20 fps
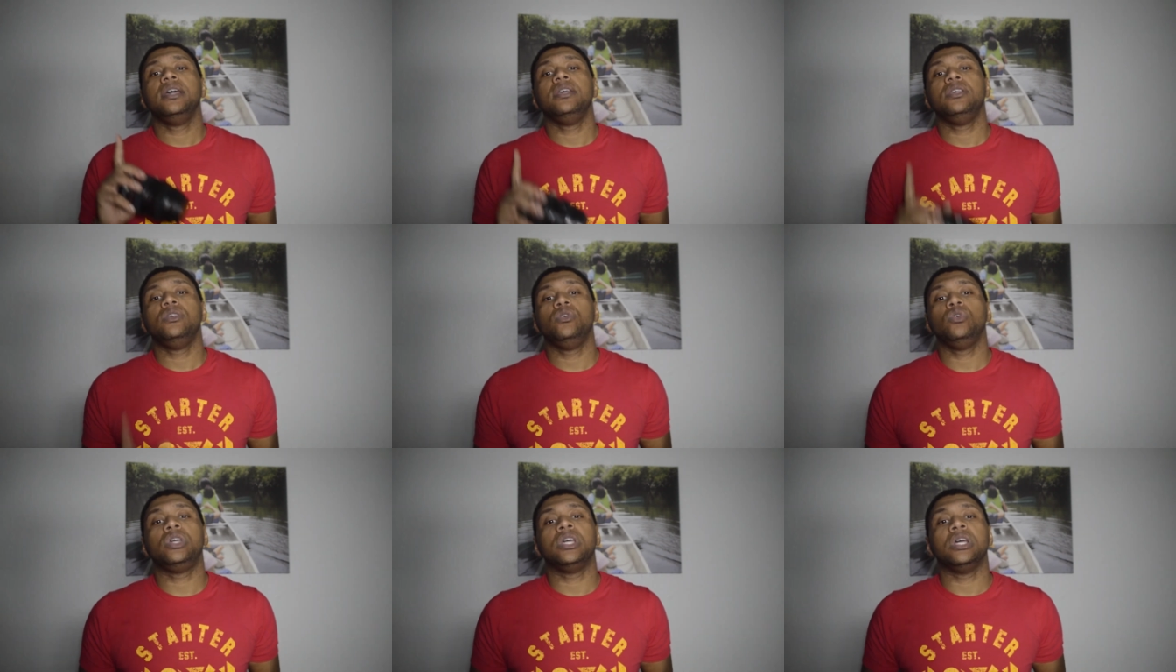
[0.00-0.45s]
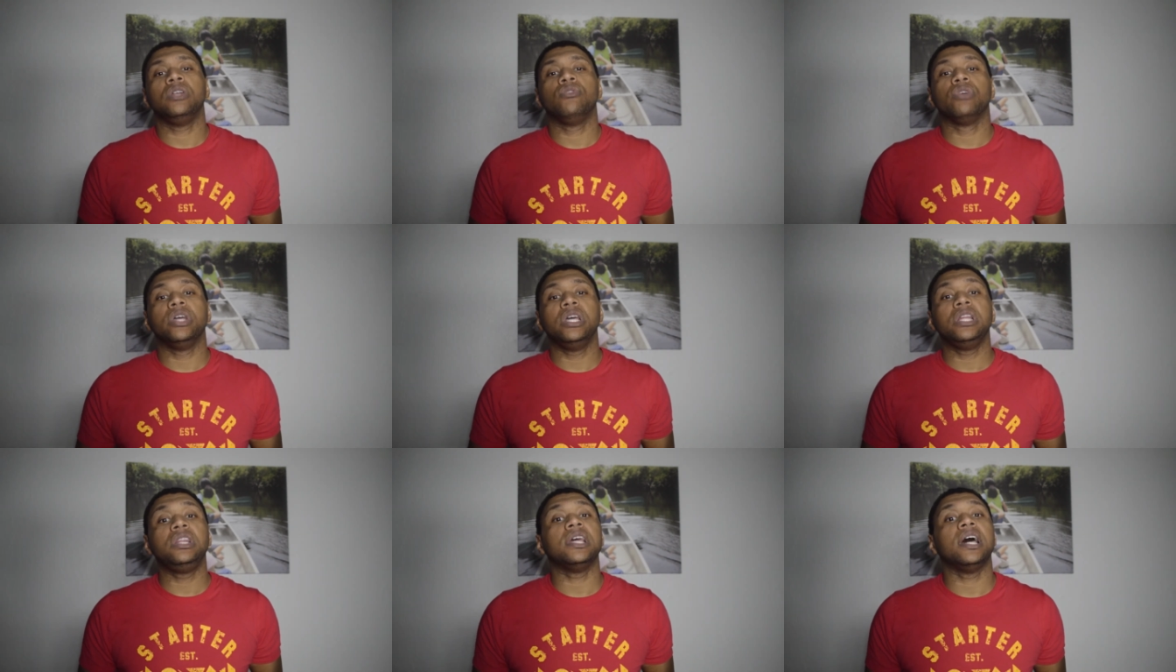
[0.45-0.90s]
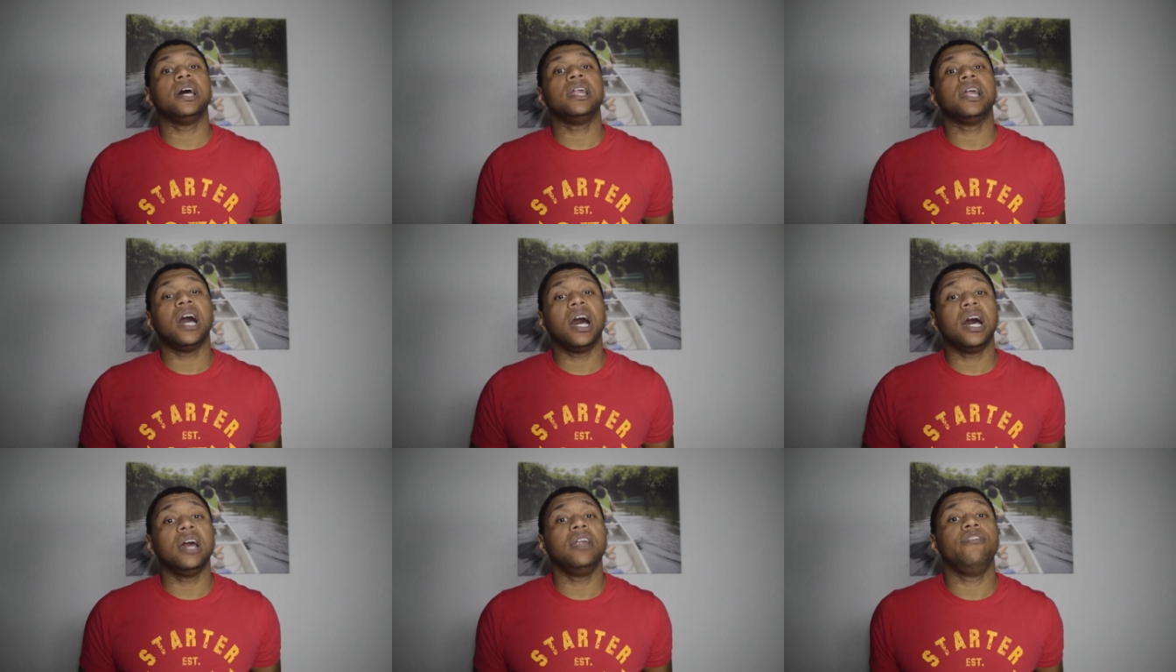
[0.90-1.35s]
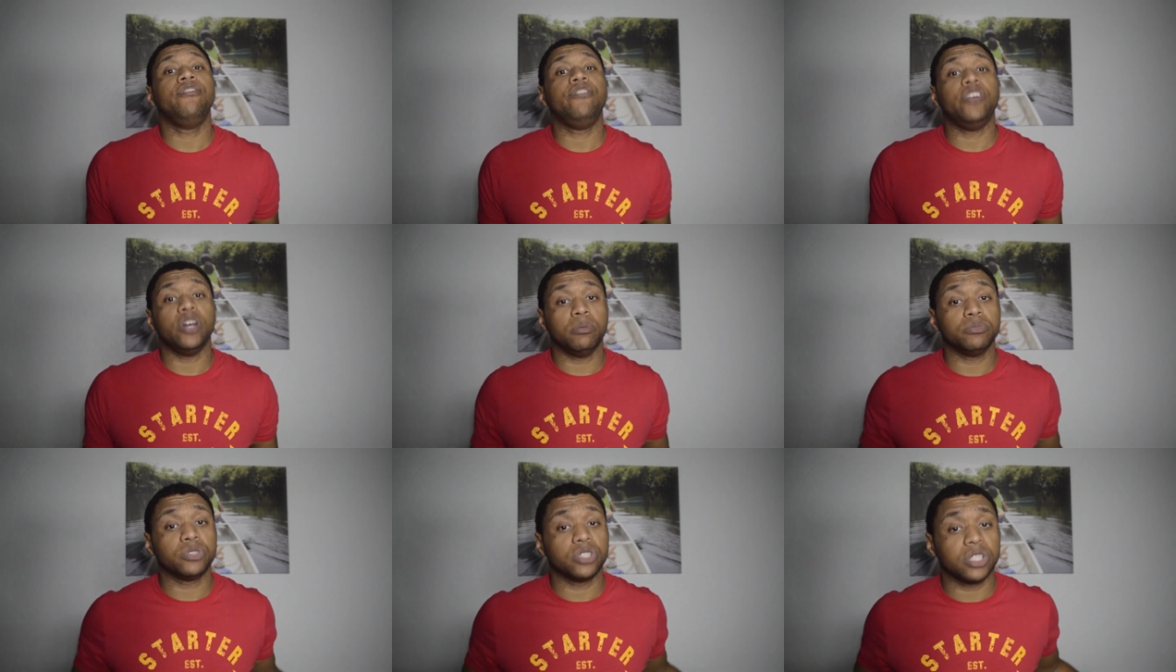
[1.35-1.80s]
You can read that on
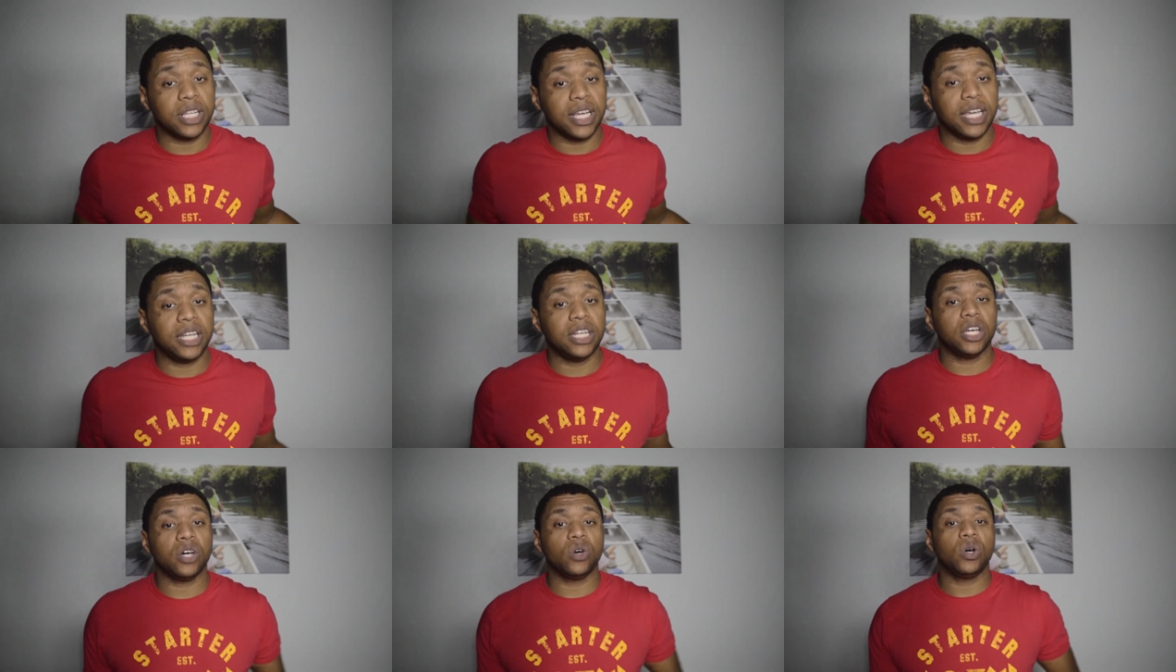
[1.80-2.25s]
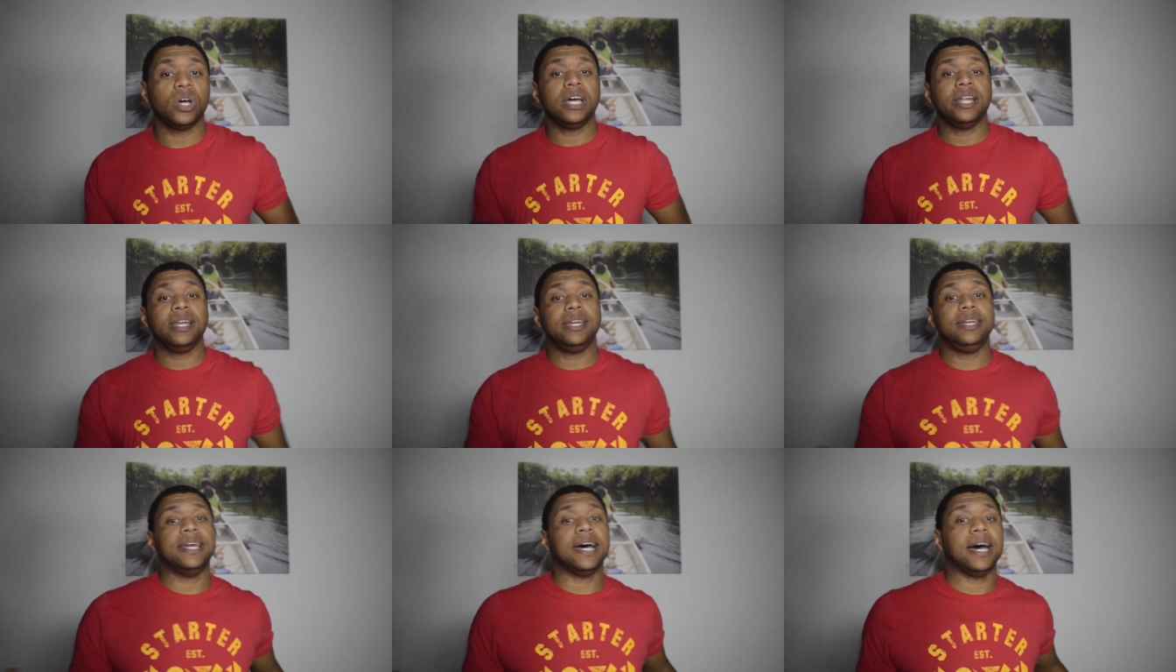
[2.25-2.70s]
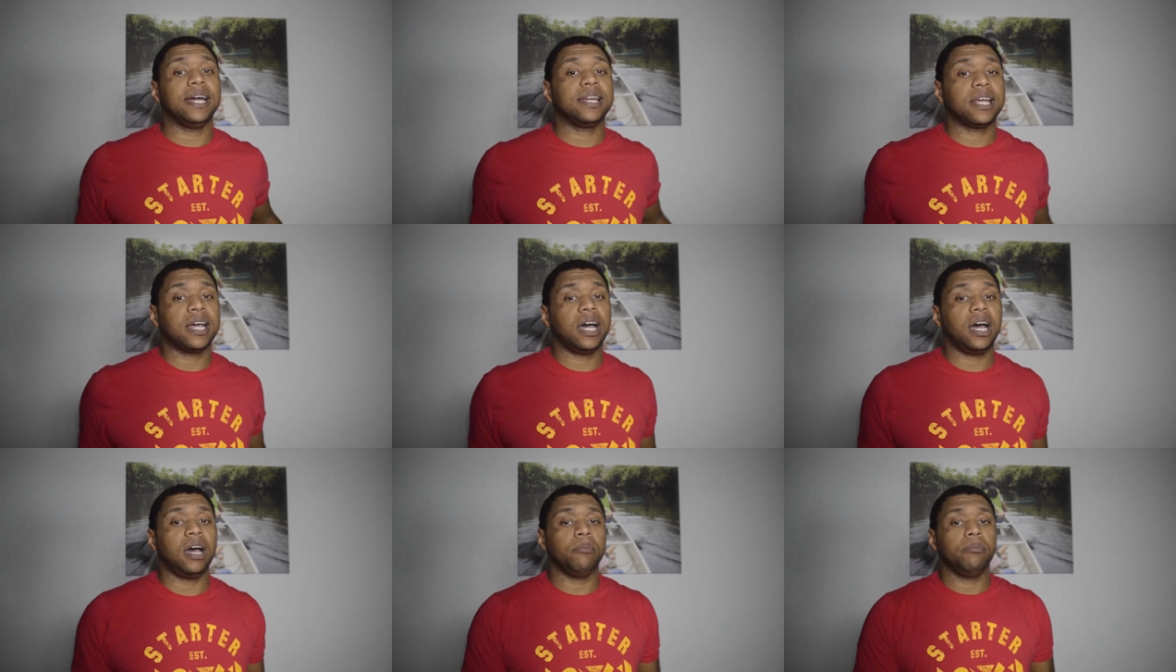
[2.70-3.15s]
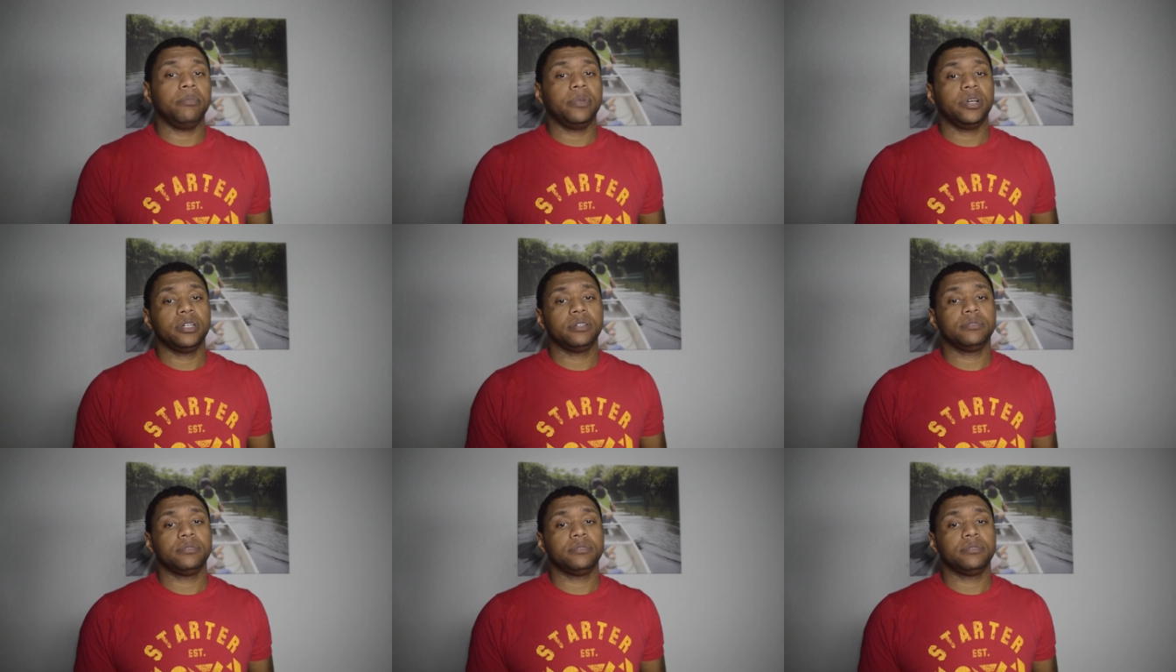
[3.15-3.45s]
FilmzOrlando.com.